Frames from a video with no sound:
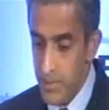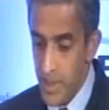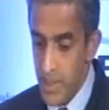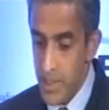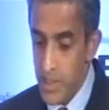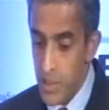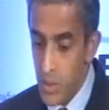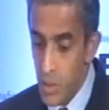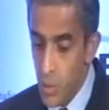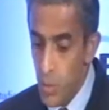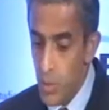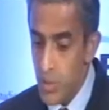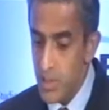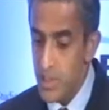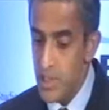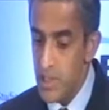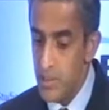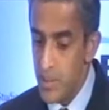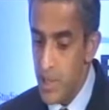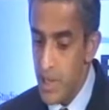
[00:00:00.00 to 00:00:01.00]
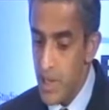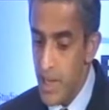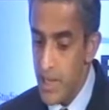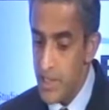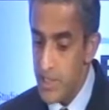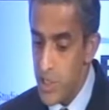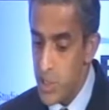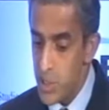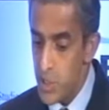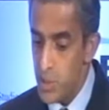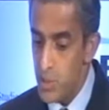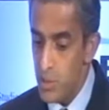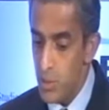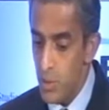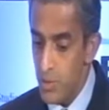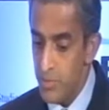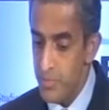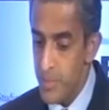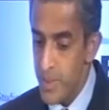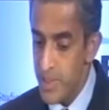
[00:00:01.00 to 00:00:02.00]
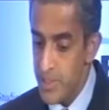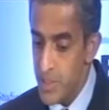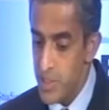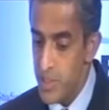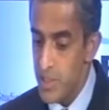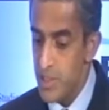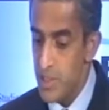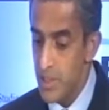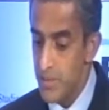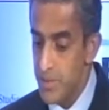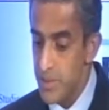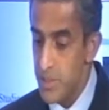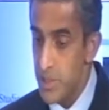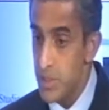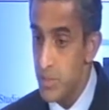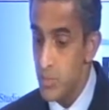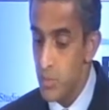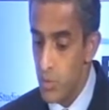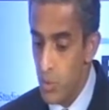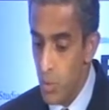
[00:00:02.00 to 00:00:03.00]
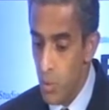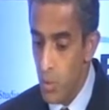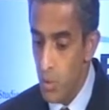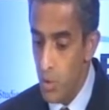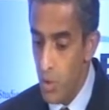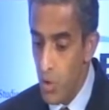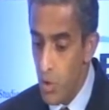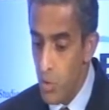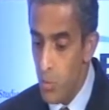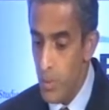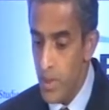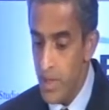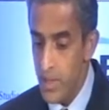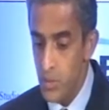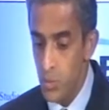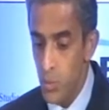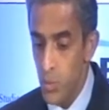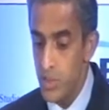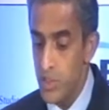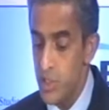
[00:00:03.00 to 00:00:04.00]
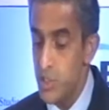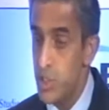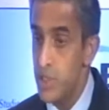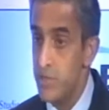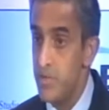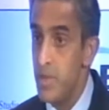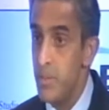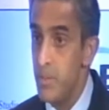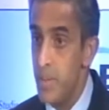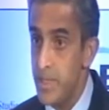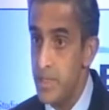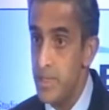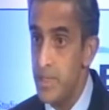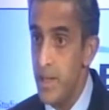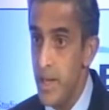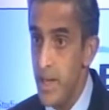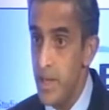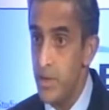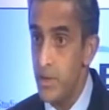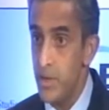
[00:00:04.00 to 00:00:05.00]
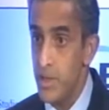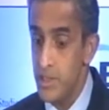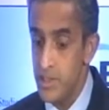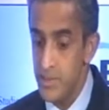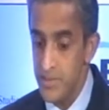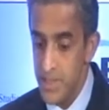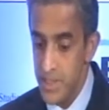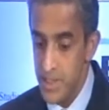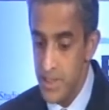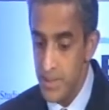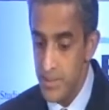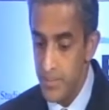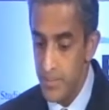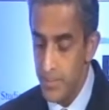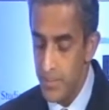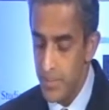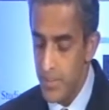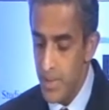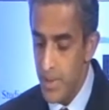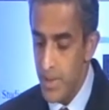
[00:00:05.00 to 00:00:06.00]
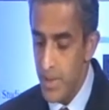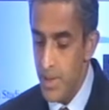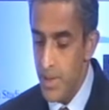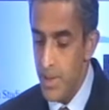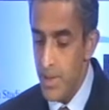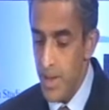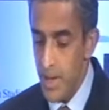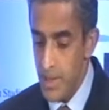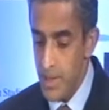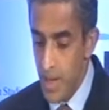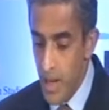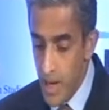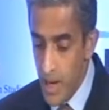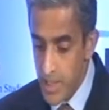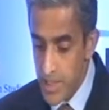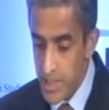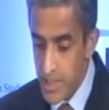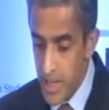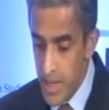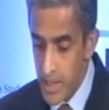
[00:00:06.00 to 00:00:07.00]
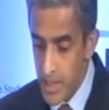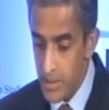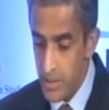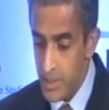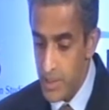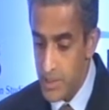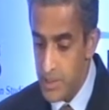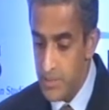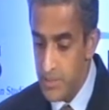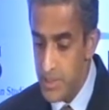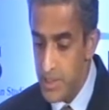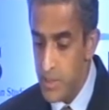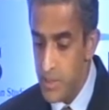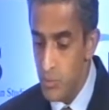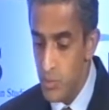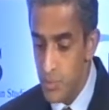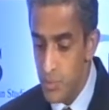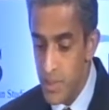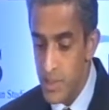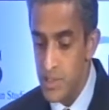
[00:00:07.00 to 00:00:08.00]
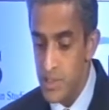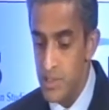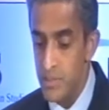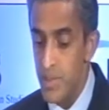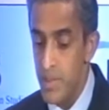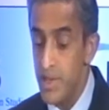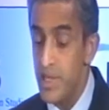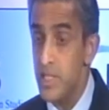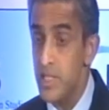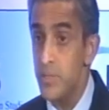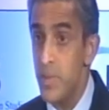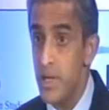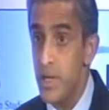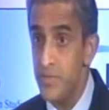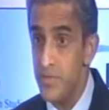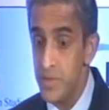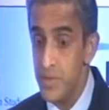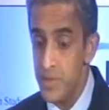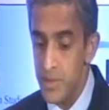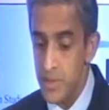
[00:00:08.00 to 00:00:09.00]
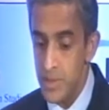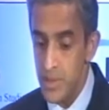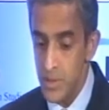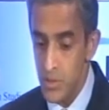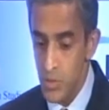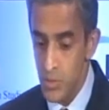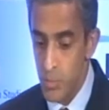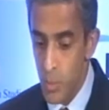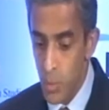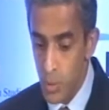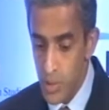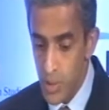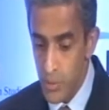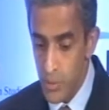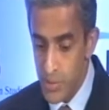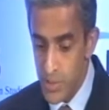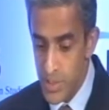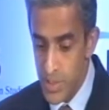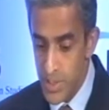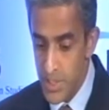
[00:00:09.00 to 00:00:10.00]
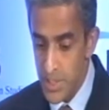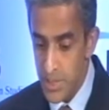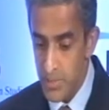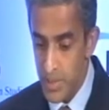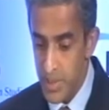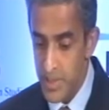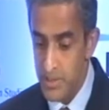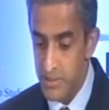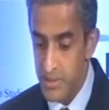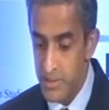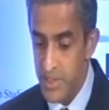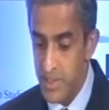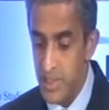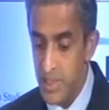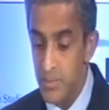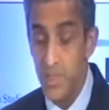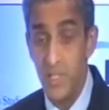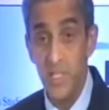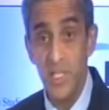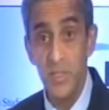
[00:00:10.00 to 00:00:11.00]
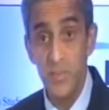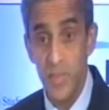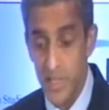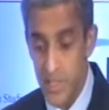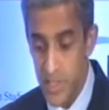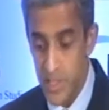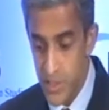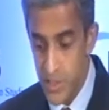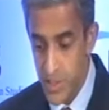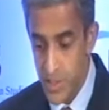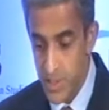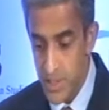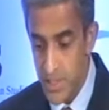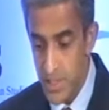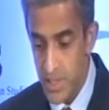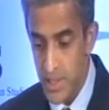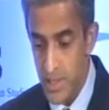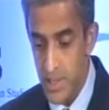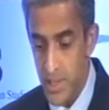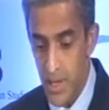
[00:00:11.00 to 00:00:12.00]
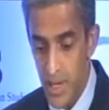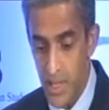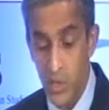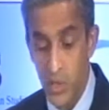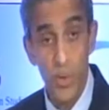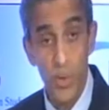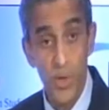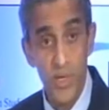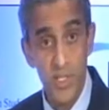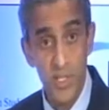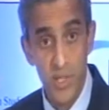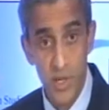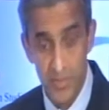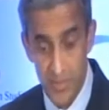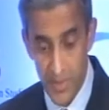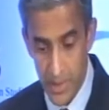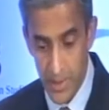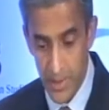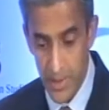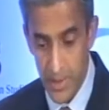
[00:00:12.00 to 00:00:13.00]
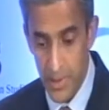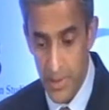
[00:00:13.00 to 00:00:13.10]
that includes the liberalisation of passenger services will go a long way towards achieving better air connectivity. Enhanced air connectivity will bring tremendous benefits to both our regions by increasing business passengers and tourist traffic.